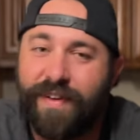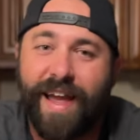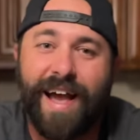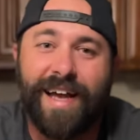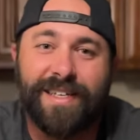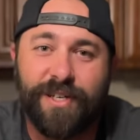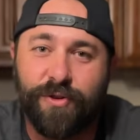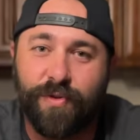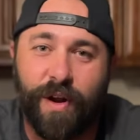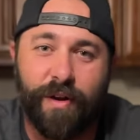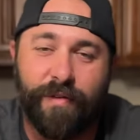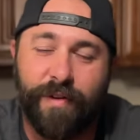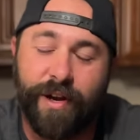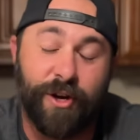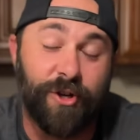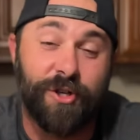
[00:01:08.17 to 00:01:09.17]
Cassie's right
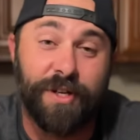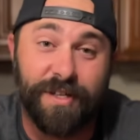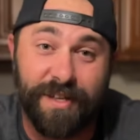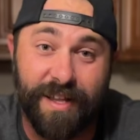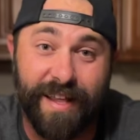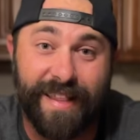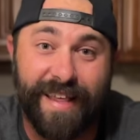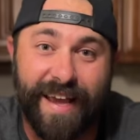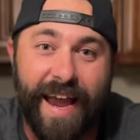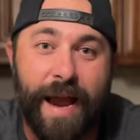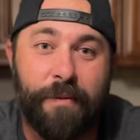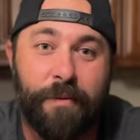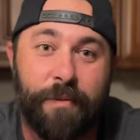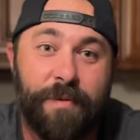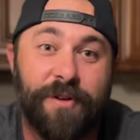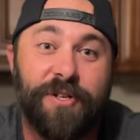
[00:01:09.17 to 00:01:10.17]
over here. She doesn't like the
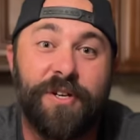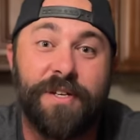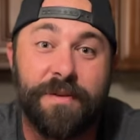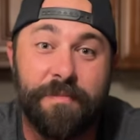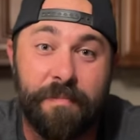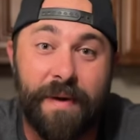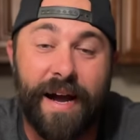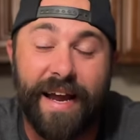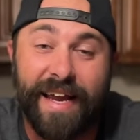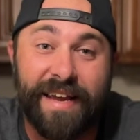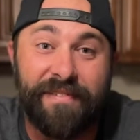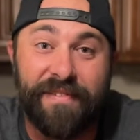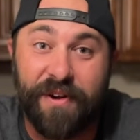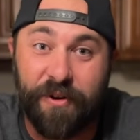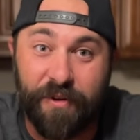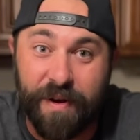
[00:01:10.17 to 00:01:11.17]
camera, but she doesn't mind
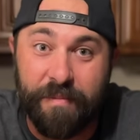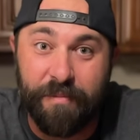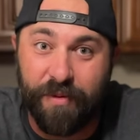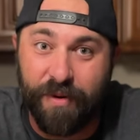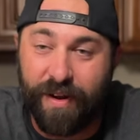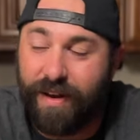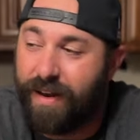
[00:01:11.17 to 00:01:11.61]
giving her input.